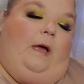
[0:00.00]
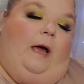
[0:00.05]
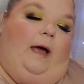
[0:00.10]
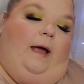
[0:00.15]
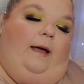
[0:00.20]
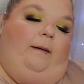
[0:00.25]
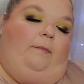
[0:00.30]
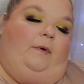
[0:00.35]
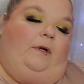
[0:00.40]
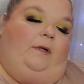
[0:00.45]

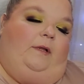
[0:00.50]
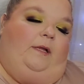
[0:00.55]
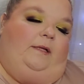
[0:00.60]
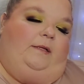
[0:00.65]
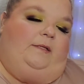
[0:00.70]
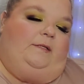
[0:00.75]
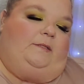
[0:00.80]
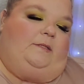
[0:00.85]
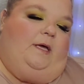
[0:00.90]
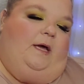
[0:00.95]
I am going to let
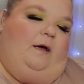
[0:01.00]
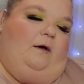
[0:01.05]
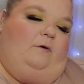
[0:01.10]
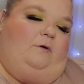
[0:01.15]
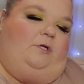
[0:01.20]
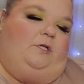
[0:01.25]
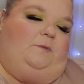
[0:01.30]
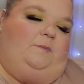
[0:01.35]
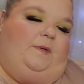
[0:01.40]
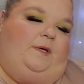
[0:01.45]
this go
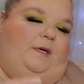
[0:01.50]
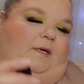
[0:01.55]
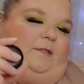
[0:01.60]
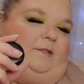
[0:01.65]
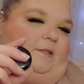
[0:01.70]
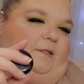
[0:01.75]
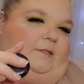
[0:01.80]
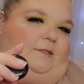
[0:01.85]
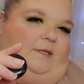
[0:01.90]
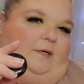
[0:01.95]
just
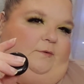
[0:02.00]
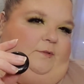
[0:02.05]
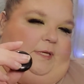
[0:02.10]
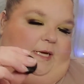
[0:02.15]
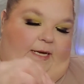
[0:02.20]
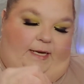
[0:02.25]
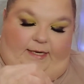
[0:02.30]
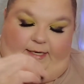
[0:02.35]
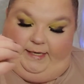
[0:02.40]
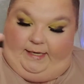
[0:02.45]
because it's so
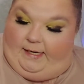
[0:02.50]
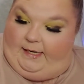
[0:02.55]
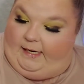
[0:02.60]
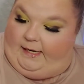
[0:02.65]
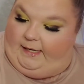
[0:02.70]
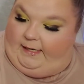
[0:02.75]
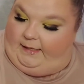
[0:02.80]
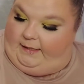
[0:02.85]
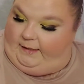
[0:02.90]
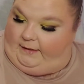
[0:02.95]
tiny and I
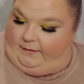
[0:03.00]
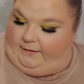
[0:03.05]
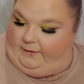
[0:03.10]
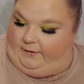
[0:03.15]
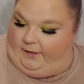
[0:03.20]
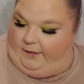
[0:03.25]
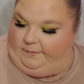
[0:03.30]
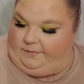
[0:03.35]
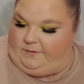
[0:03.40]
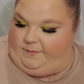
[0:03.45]
need to
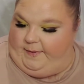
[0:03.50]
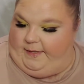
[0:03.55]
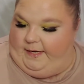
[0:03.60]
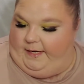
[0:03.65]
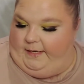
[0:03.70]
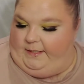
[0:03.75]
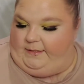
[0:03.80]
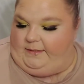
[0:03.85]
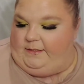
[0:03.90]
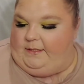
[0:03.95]
clear up
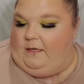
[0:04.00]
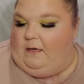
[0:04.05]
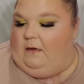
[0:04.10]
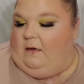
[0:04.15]
space.